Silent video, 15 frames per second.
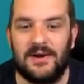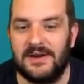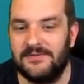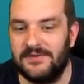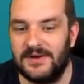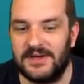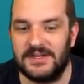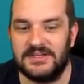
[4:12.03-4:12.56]
And
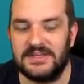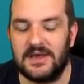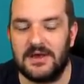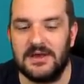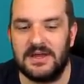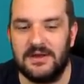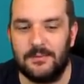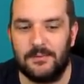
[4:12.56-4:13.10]
if you're going to
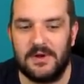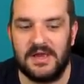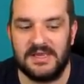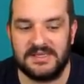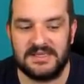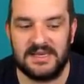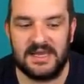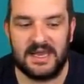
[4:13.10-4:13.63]
target
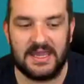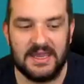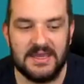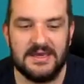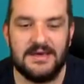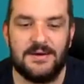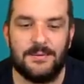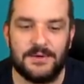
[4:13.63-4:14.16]
Italy,
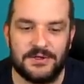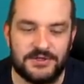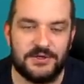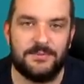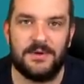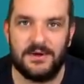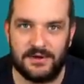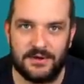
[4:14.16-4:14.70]
which
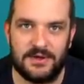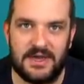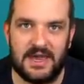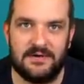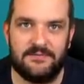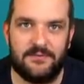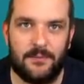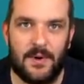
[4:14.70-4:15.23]
should be a good
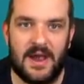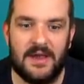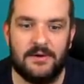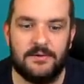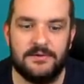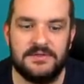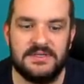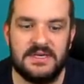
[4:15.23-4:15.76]
game for
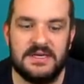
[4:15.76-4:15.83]
Wales,